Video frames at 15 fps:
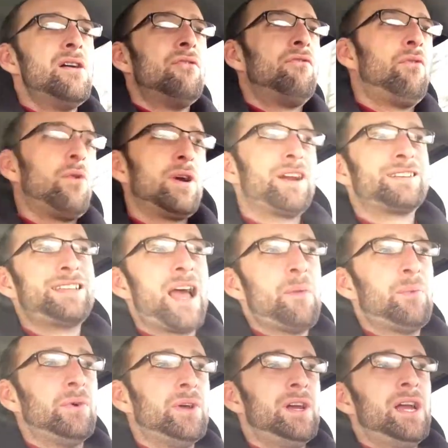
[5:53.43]
For
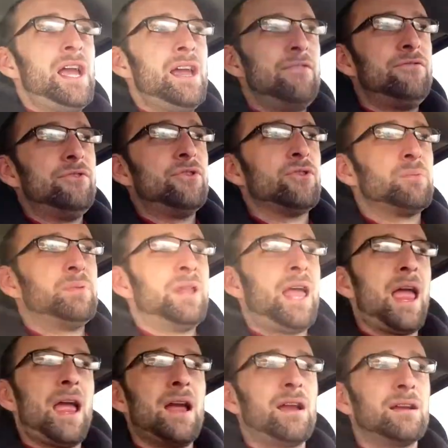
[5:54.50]
example, if you're
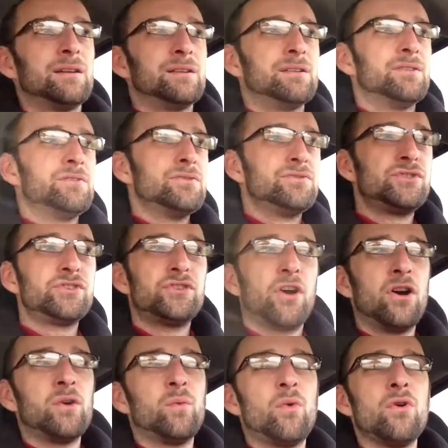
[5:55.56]
playing
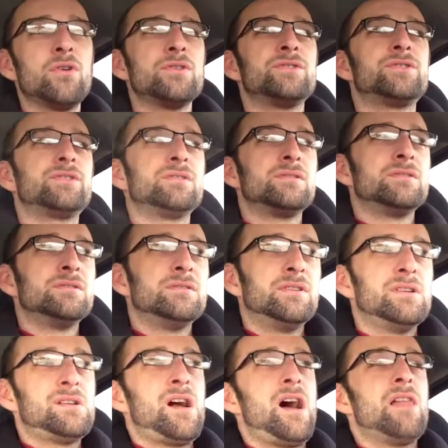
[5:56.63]
Star Wars
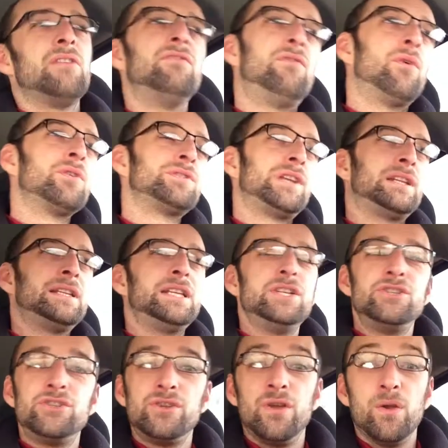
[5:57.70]
The Force
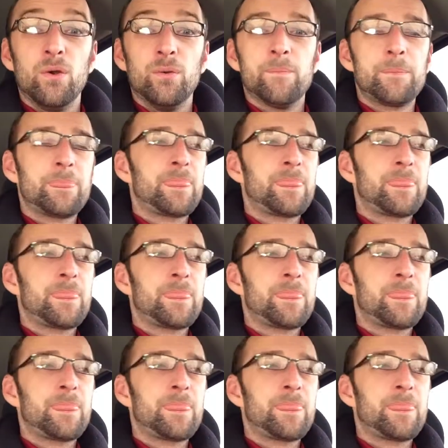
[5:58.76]
Unleashed 2,